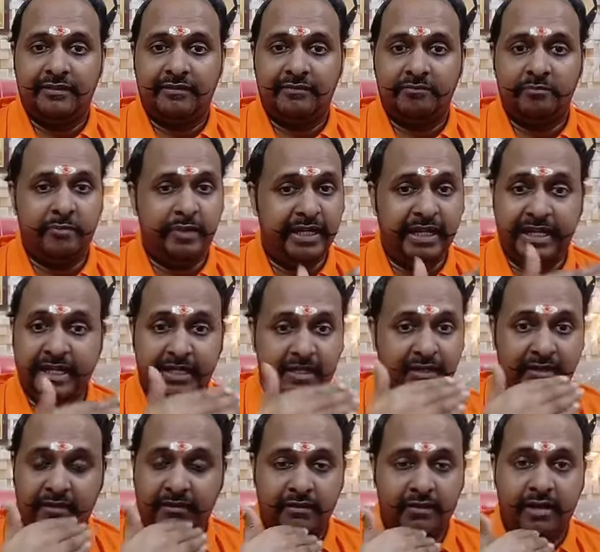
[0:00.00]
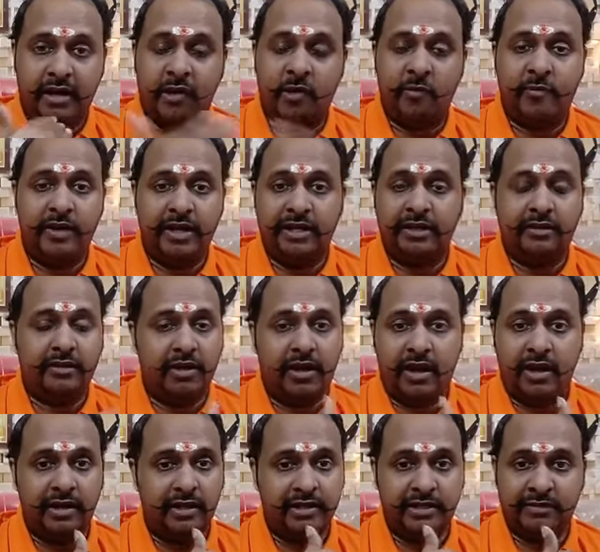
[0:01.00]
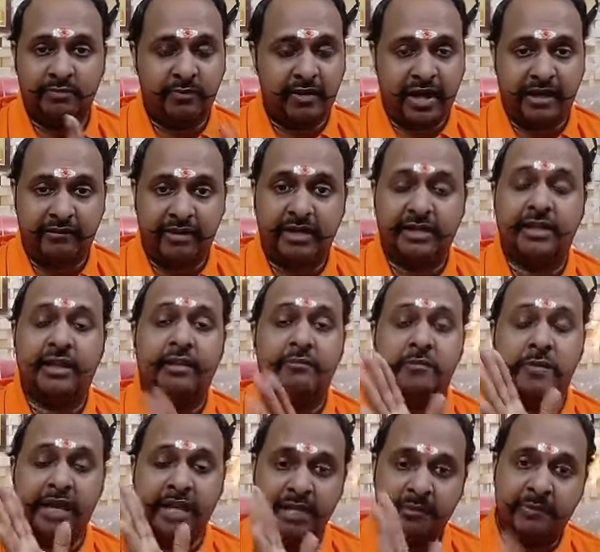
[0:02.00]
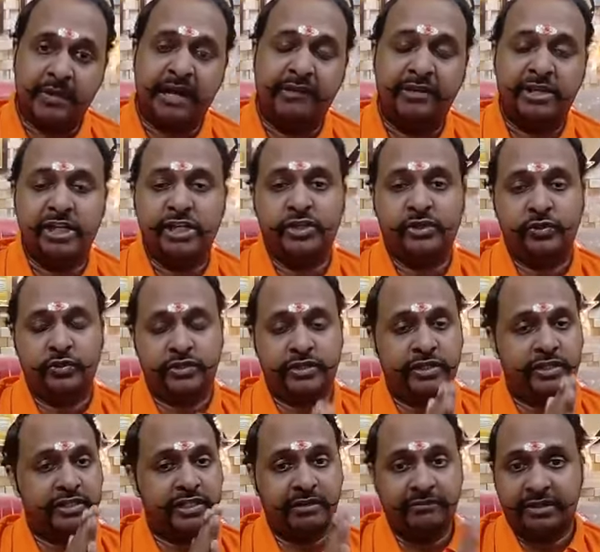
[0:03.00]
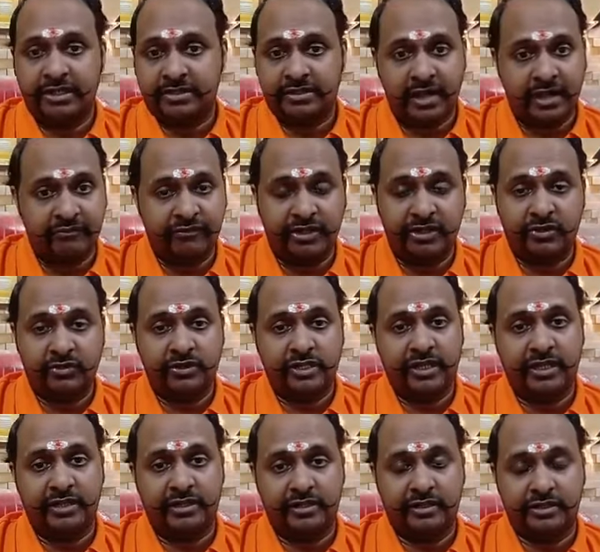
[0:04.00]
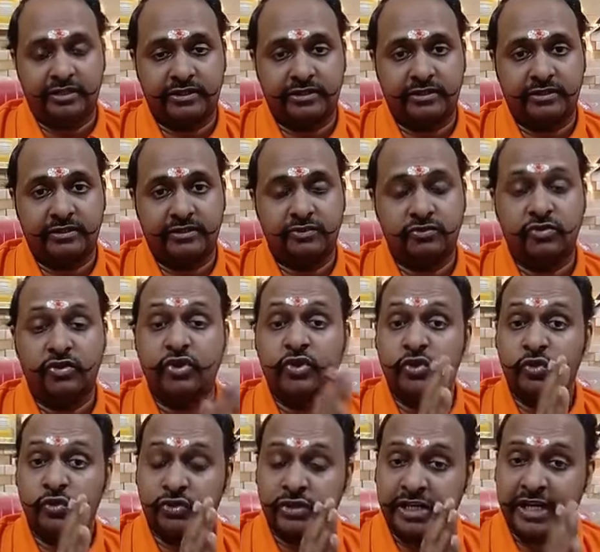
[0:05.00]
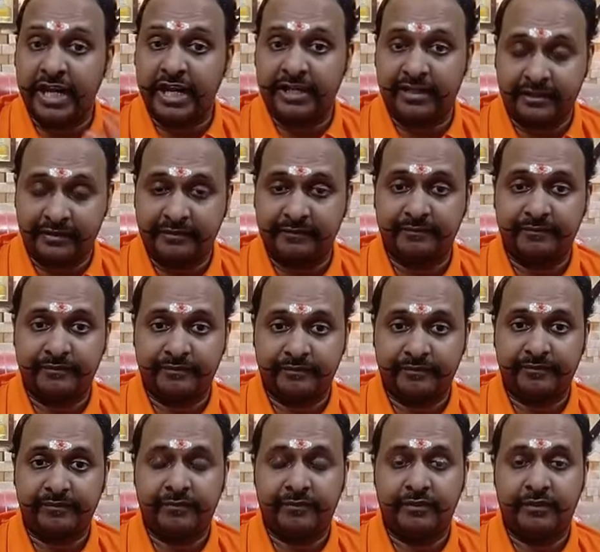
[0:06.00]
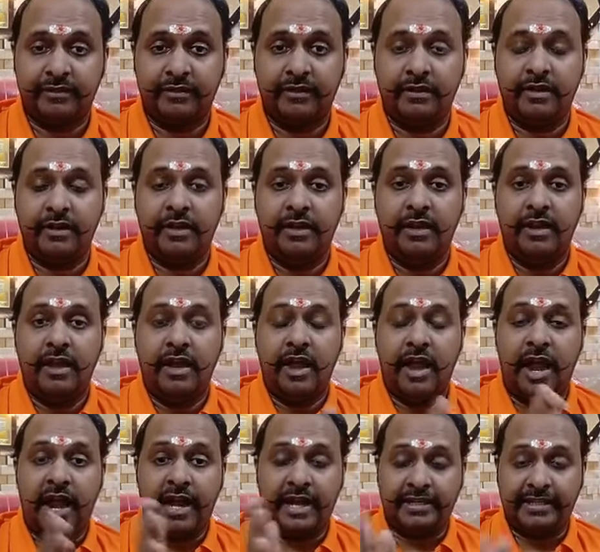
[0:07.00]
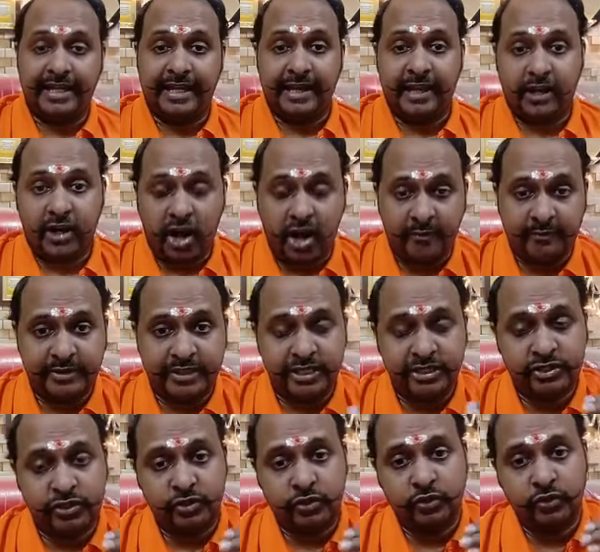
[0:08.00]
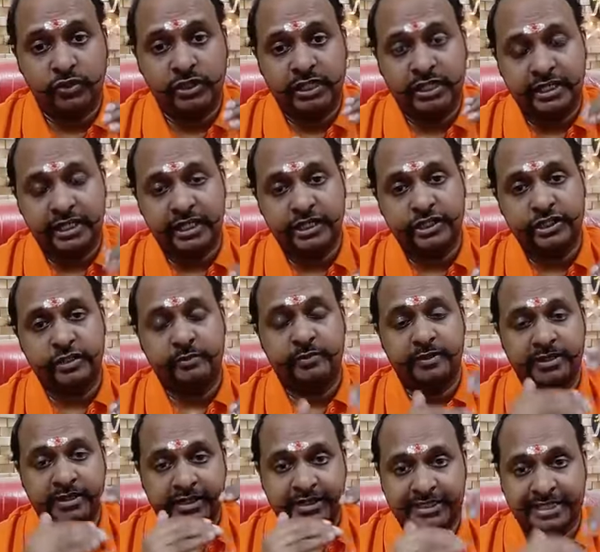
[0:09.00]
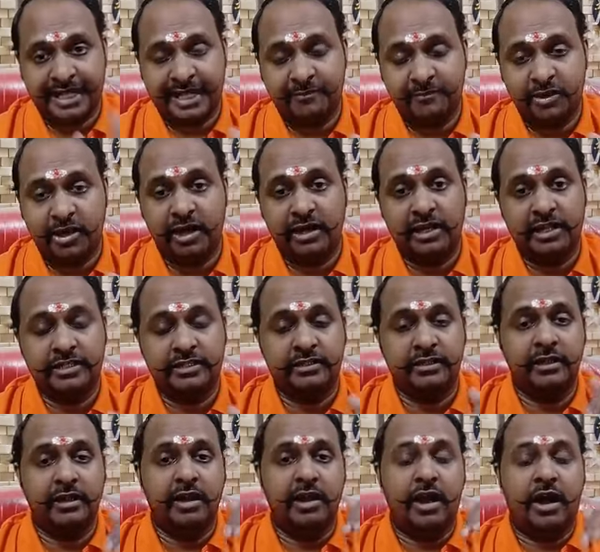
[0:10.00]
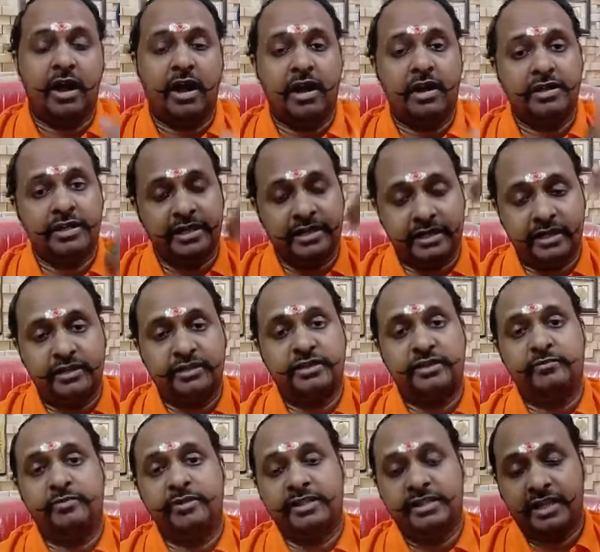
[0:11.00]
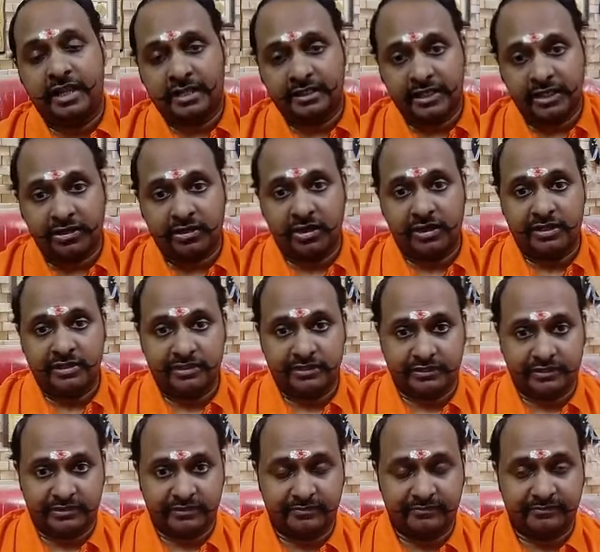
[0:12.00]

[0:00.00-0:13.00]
Be it government or it is private. There are many private institutions giving stipend to the interns. So you should get. And there are options to do internship in the same college or internship in the other colleges.